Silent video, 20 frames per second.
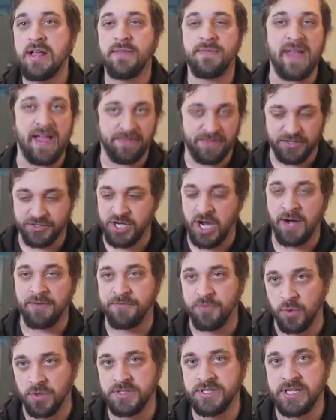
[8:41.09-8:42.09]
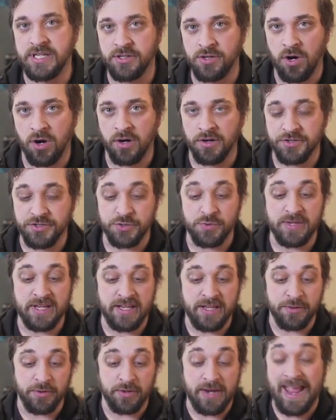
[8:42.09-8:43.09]
that in the top 14 cards, you can
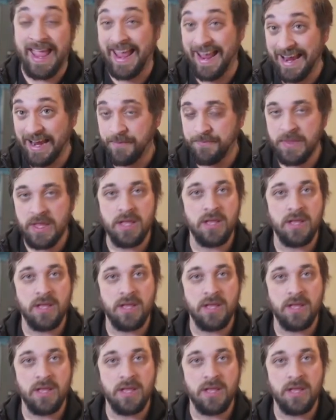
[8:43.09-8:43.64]
either A,